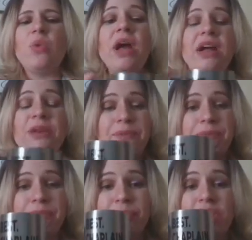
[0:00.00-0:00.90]
Well,
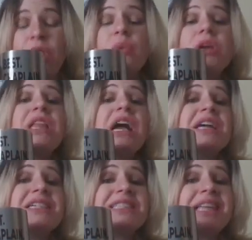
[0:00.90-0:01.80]
they
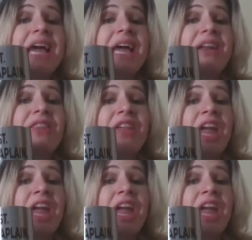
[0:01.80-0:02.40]
realized that